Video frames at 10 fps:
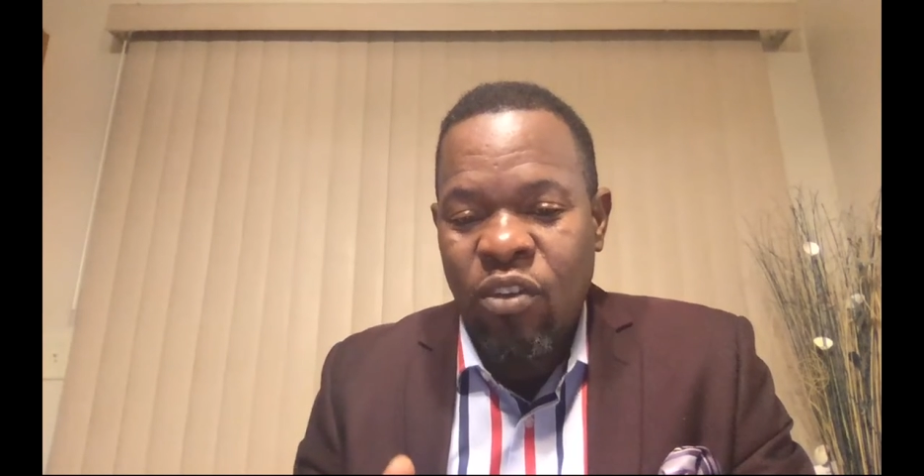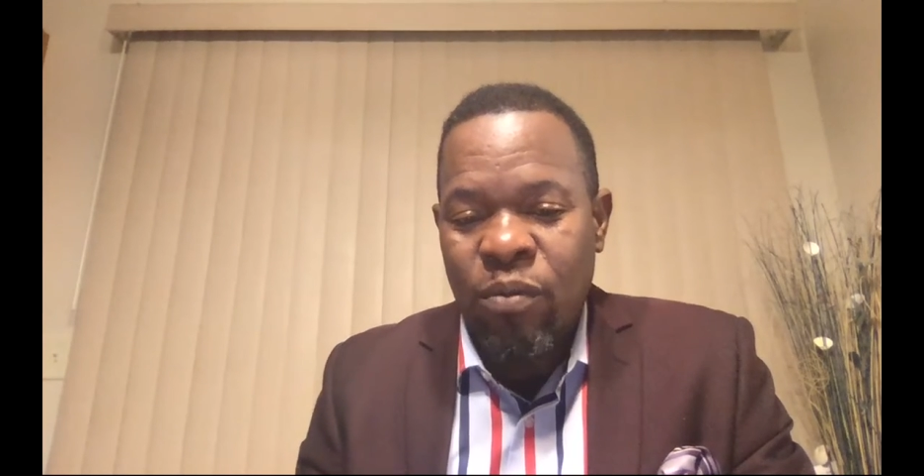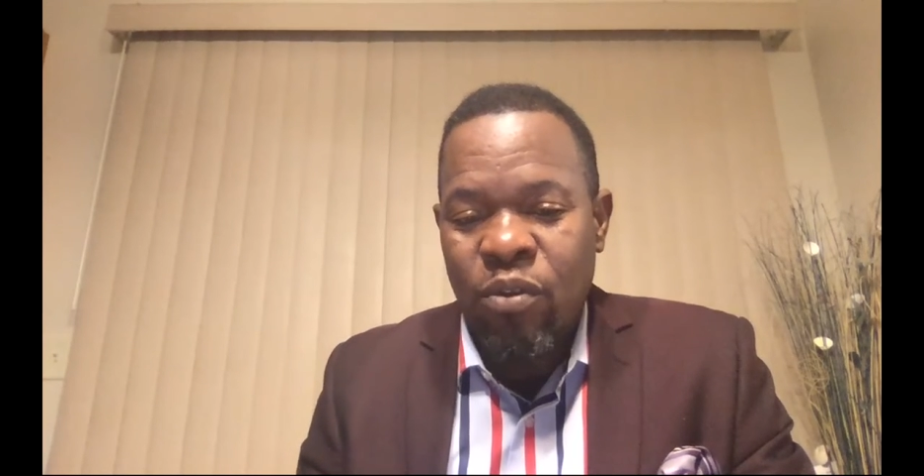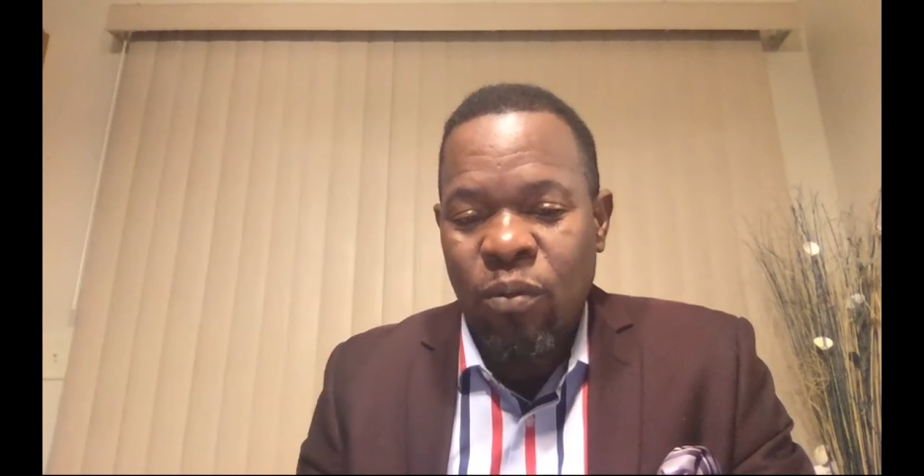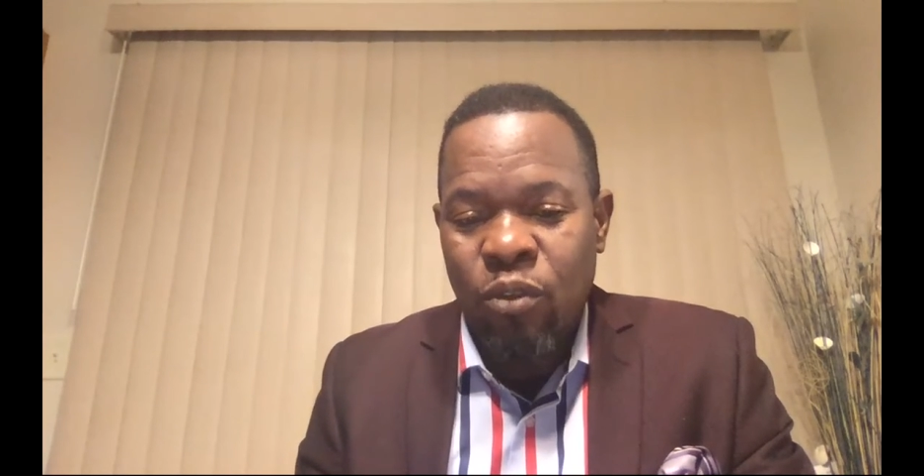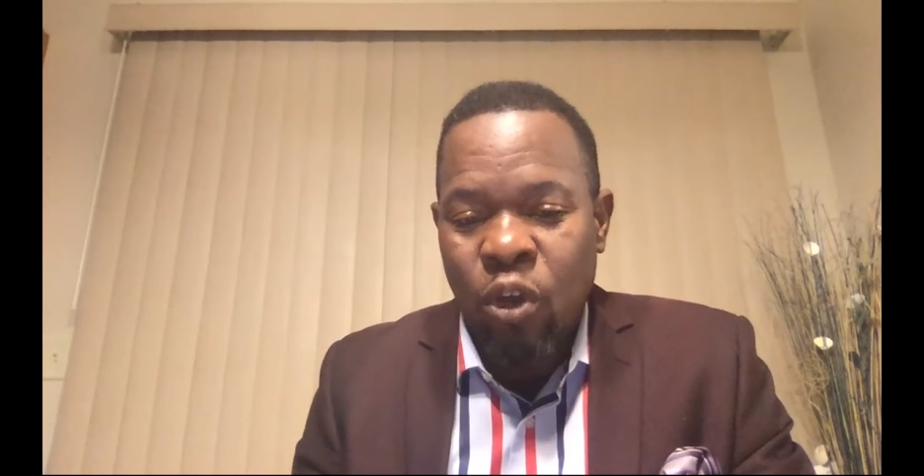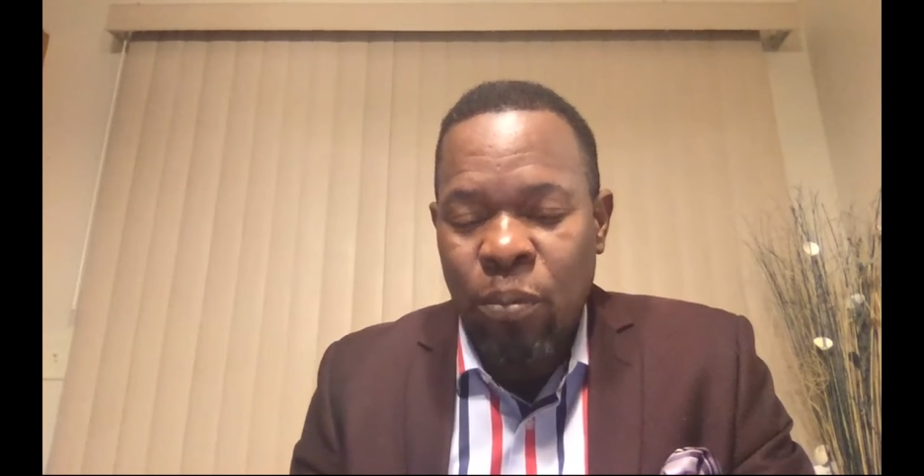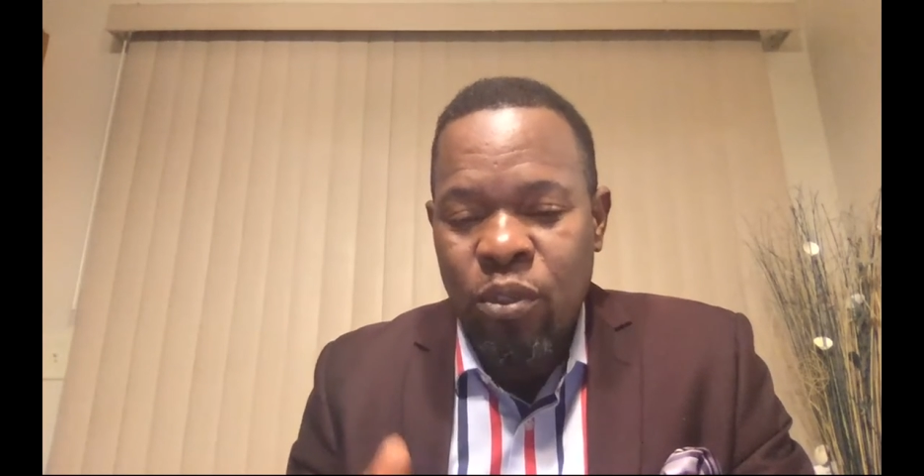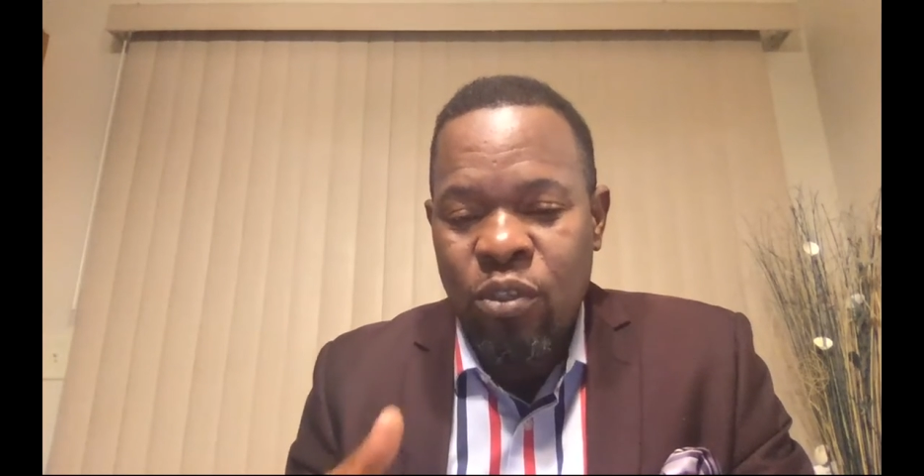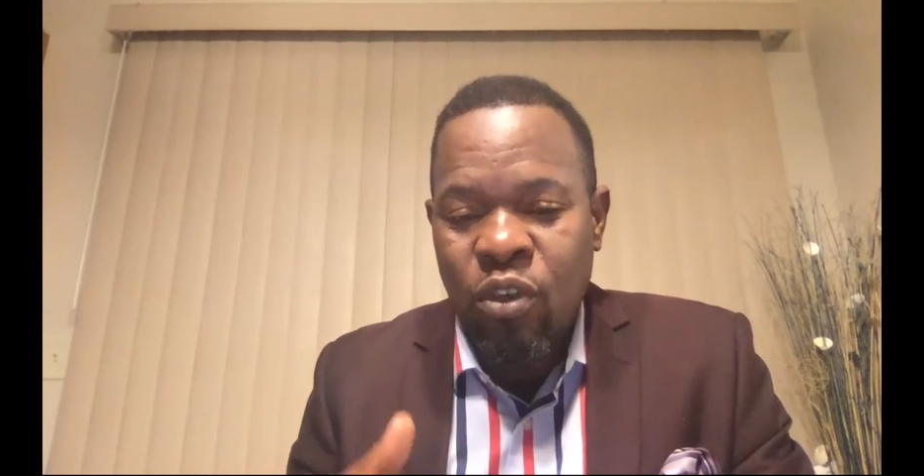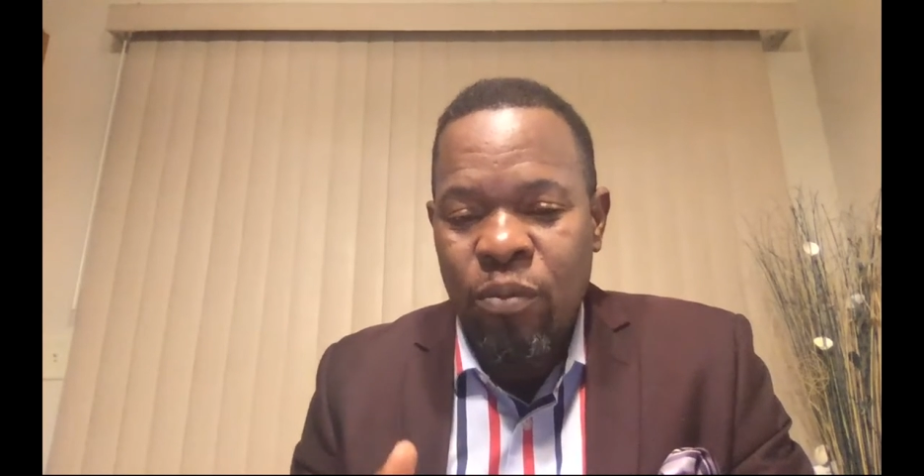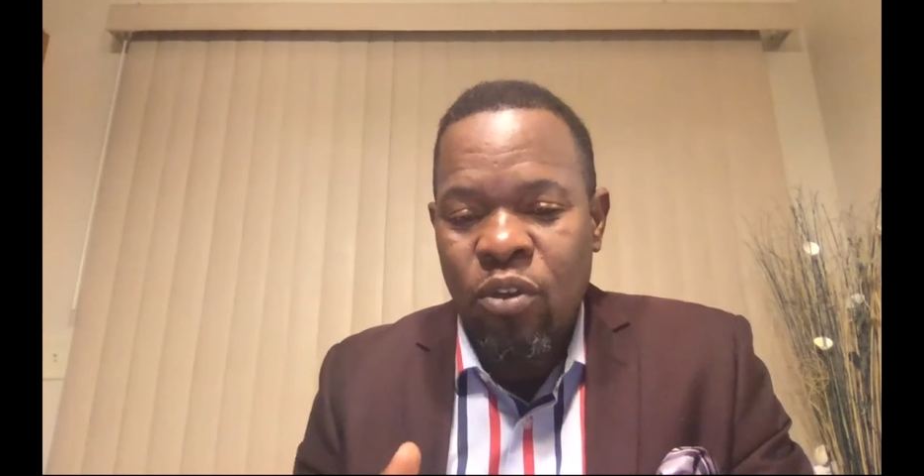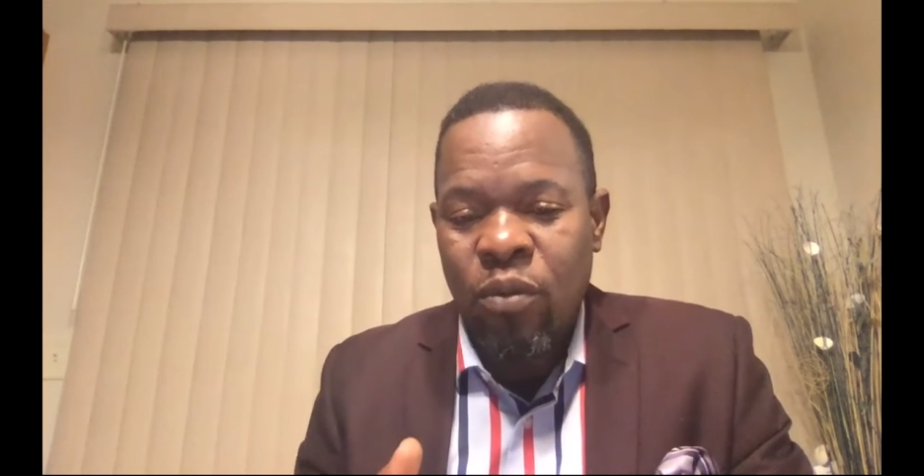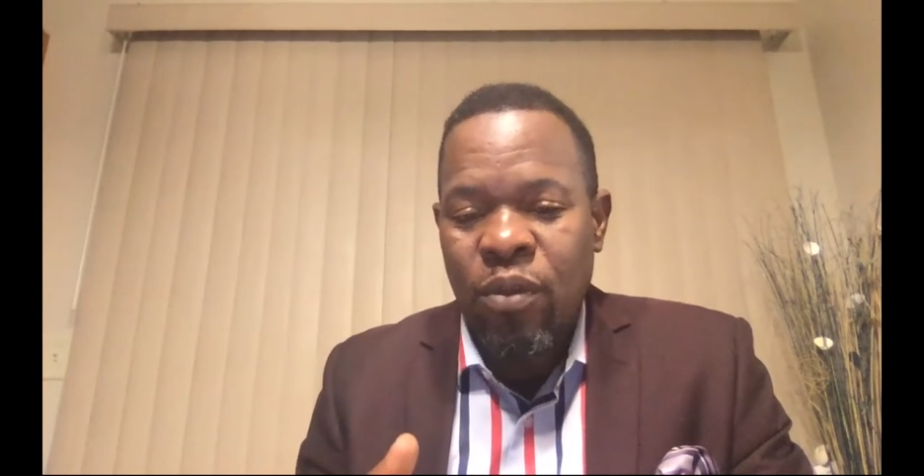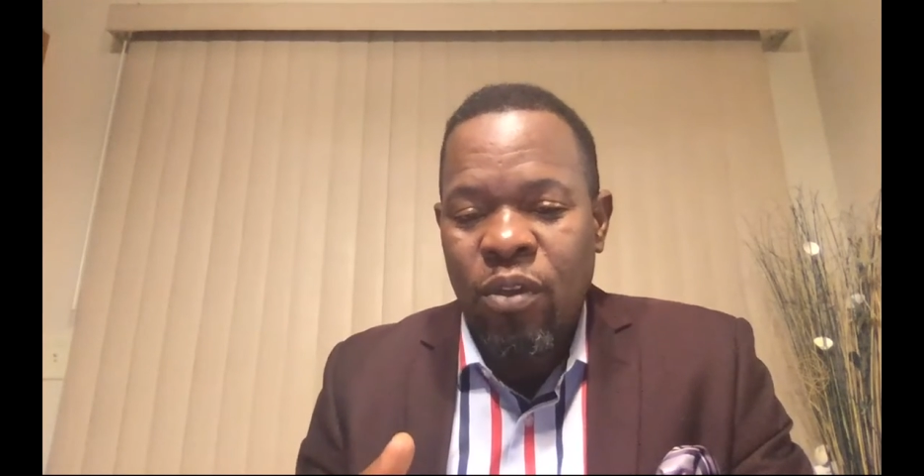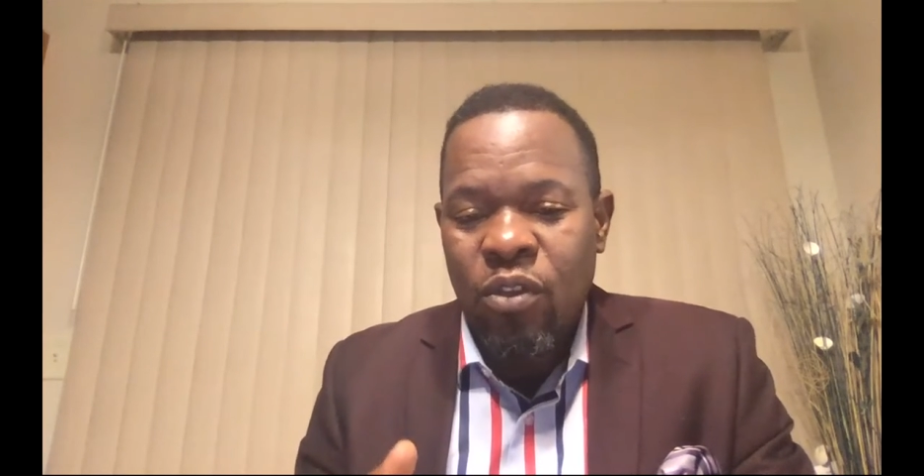coming up, the options coming up,